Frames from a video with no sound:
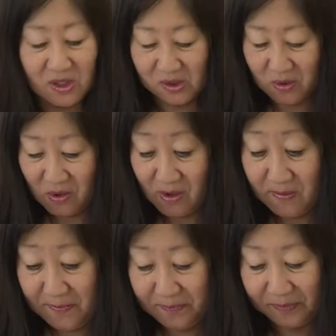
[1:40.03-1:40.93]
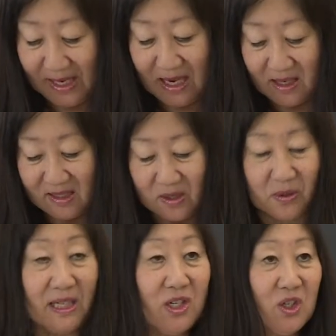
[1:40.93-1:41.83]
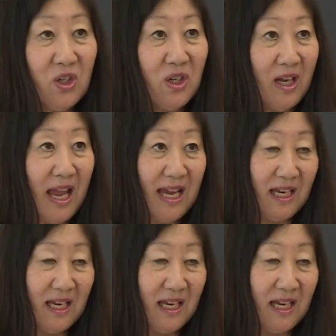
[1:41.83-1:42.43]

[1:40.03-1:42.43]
School, and also Dicho,